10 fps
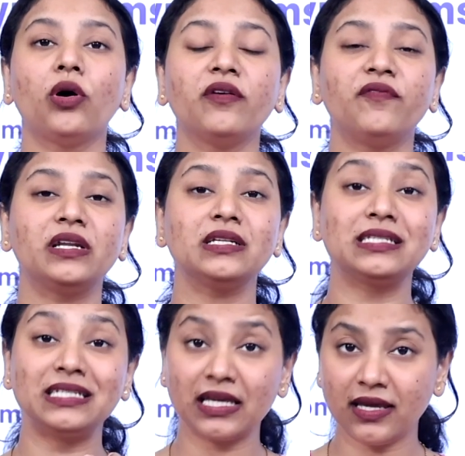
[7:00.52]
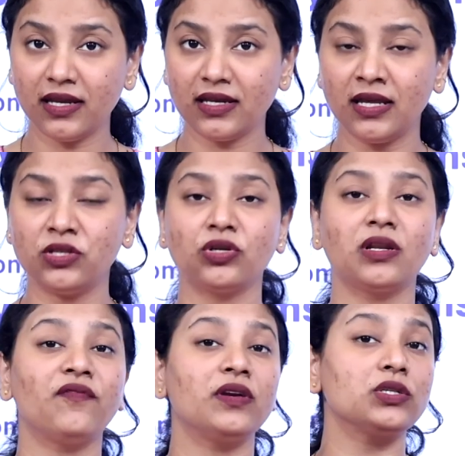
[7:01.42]
or if it is sticky in nature,
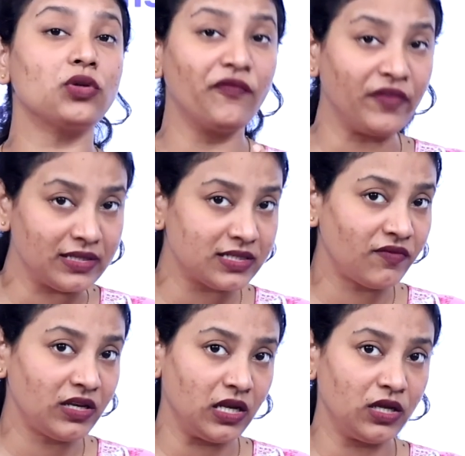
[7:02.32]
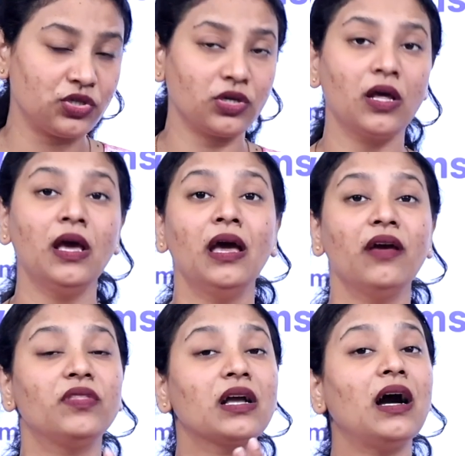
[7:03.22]
if it is offensive in nature,
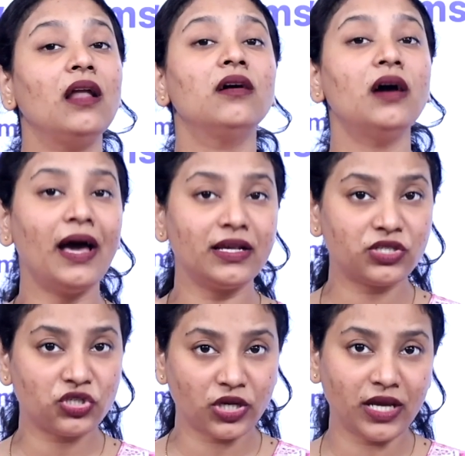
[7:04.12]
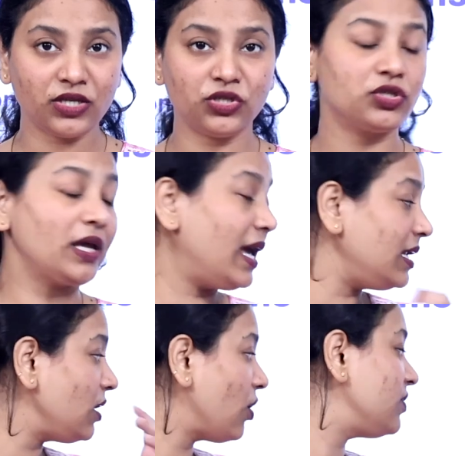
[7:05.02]
if the color has changed,
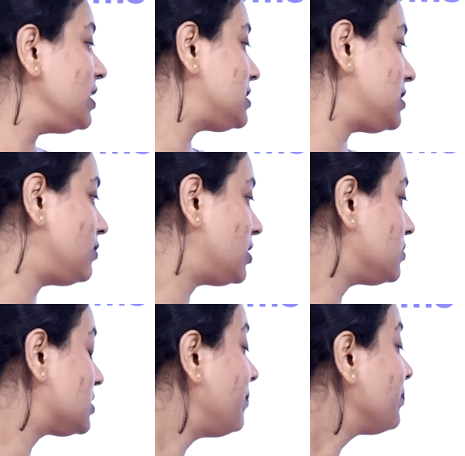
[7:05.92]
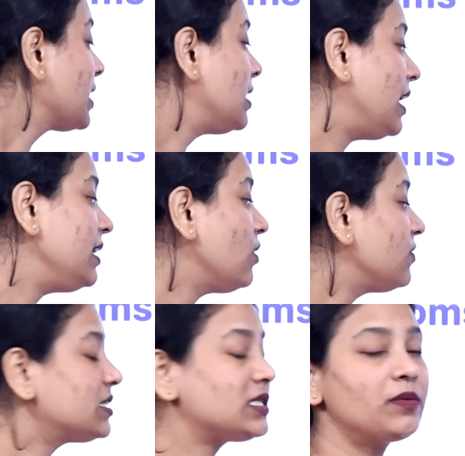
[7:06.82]
any of these symptoms, any
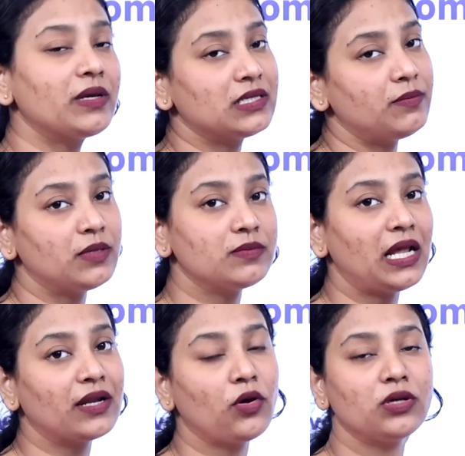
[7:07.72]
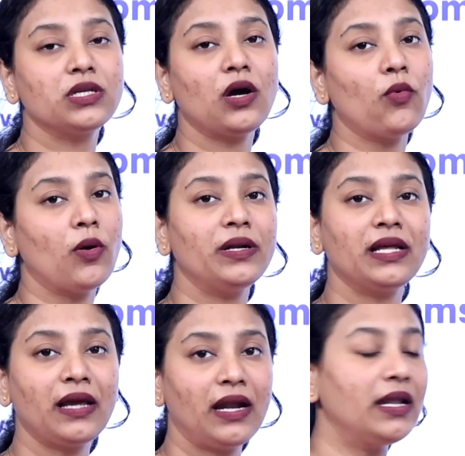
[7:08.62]
of the systemic symptoms like nausea,
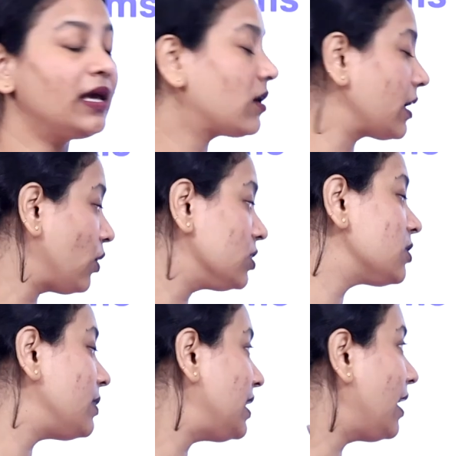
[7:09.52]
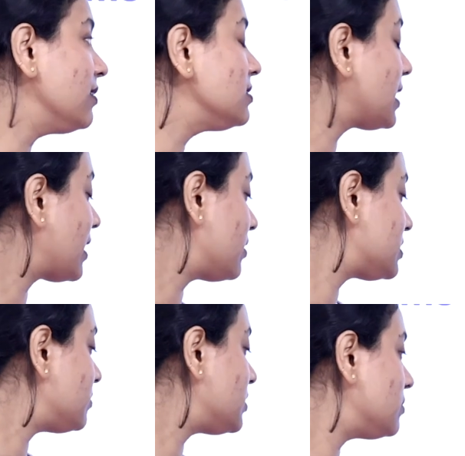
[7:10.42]
vomiting, headache can also be there in
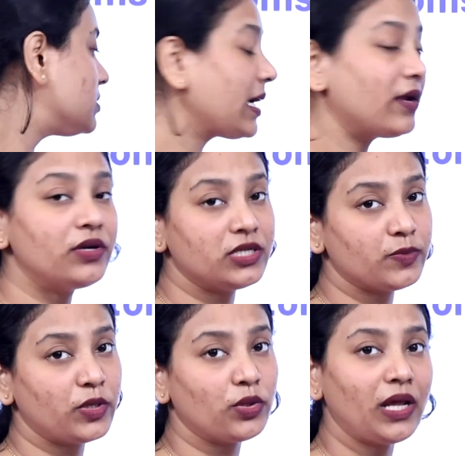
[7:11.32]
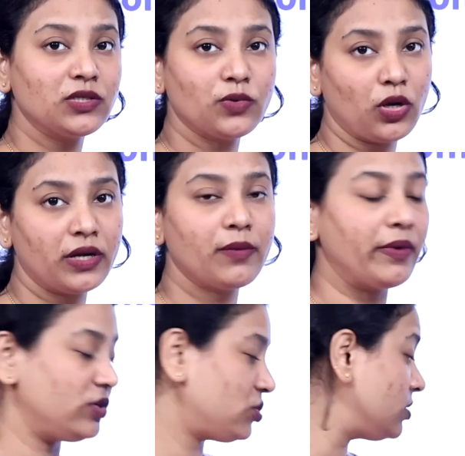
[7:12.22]
secondary symptoms, secondary dysmenorrhea, as we already
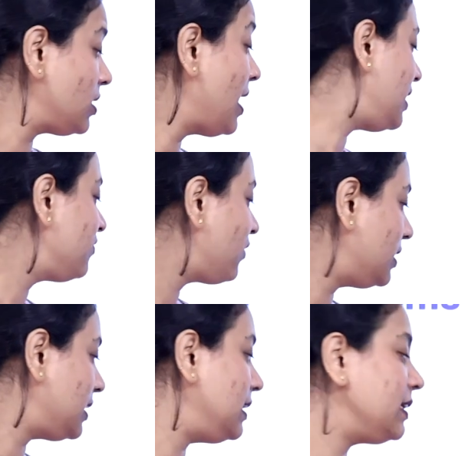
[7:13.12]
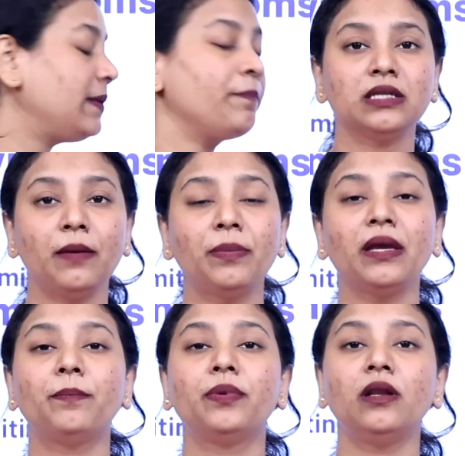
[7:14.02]
mentioned. Infertility. Some
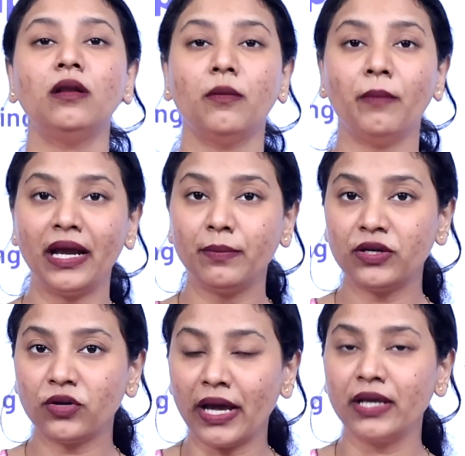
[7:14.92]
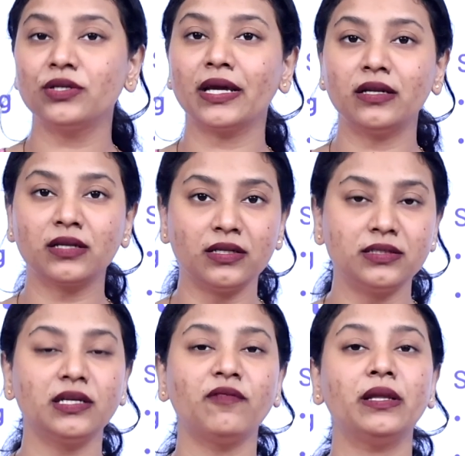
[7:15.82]
people might be trying to get
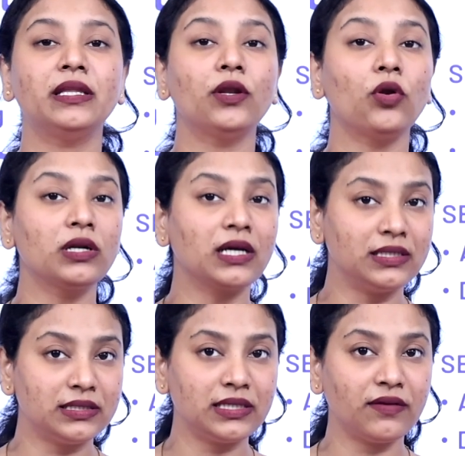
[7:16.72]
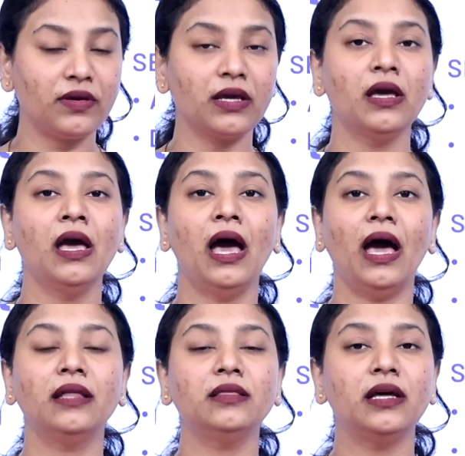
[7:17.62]
conceived, but they are not conceiving,
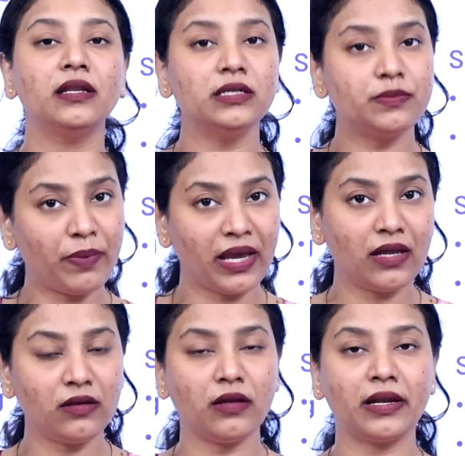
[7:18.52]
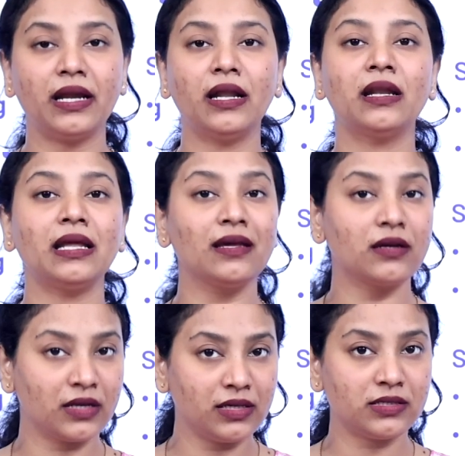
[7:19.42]
and there is pain radar
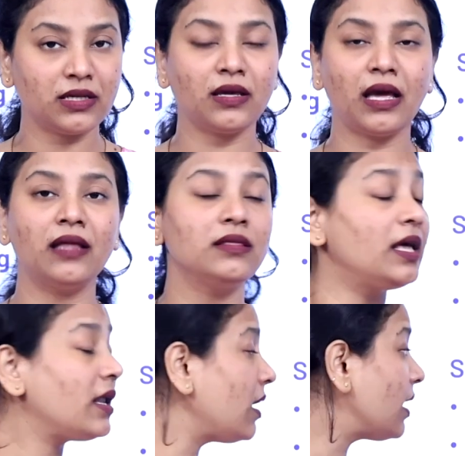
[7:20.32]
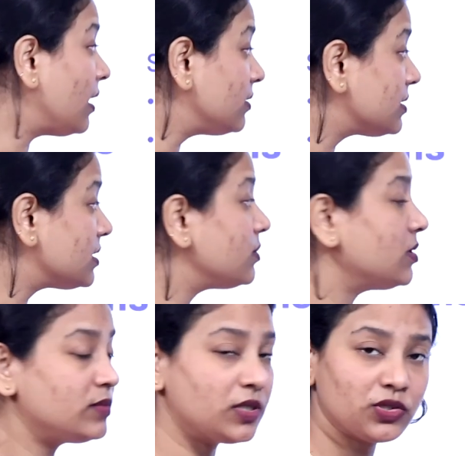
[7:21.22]
increasing, and there are other
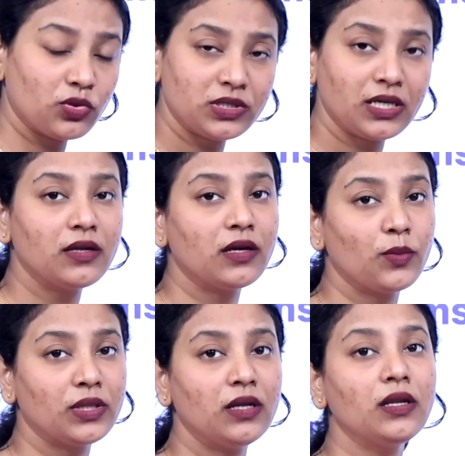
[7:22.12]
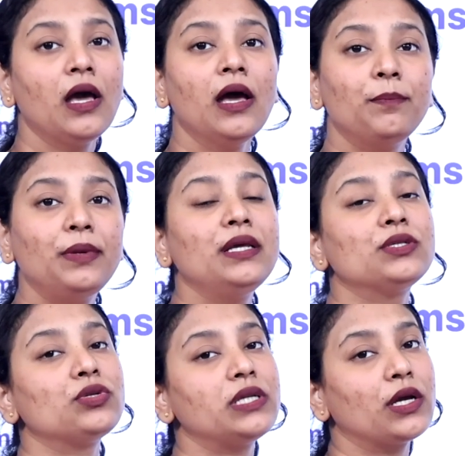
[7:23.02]
symptoms associated with it.
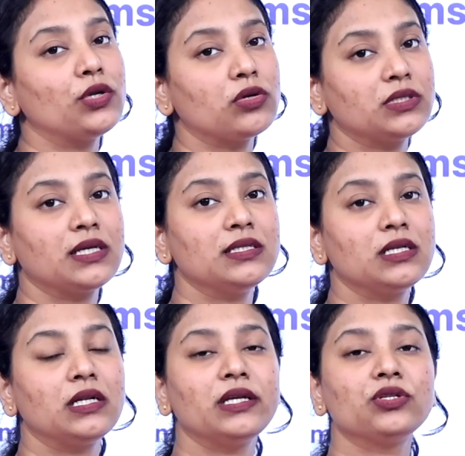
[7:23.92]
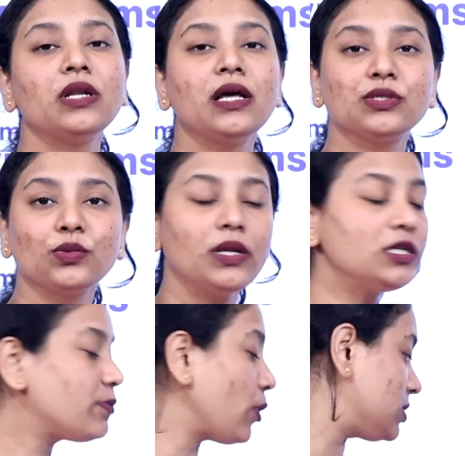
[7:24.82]
Please do take a doctor consultation as soon
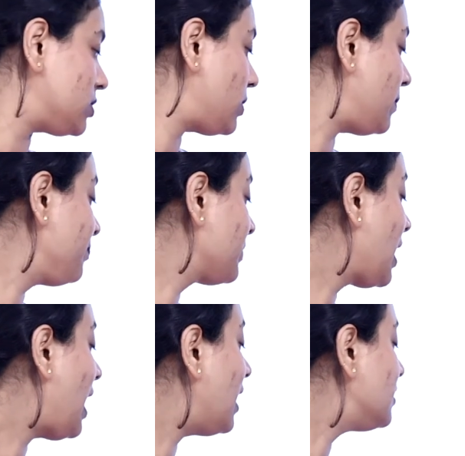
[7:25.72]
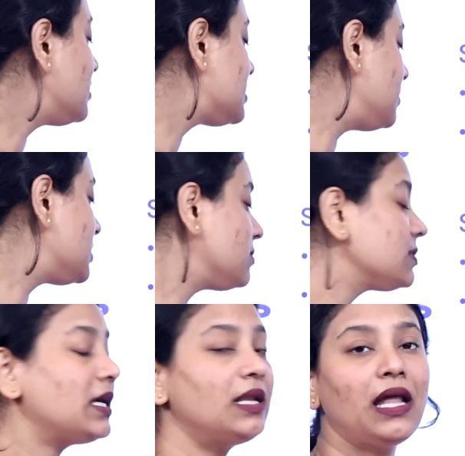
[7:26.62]
as possible. Other
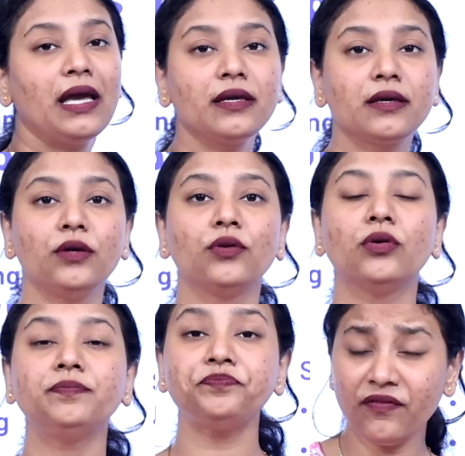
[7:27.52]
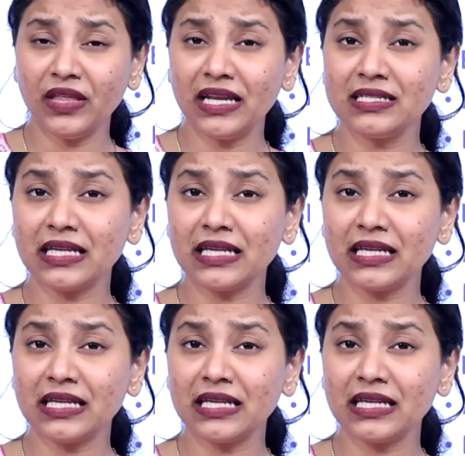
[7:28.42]
symptoms like, if there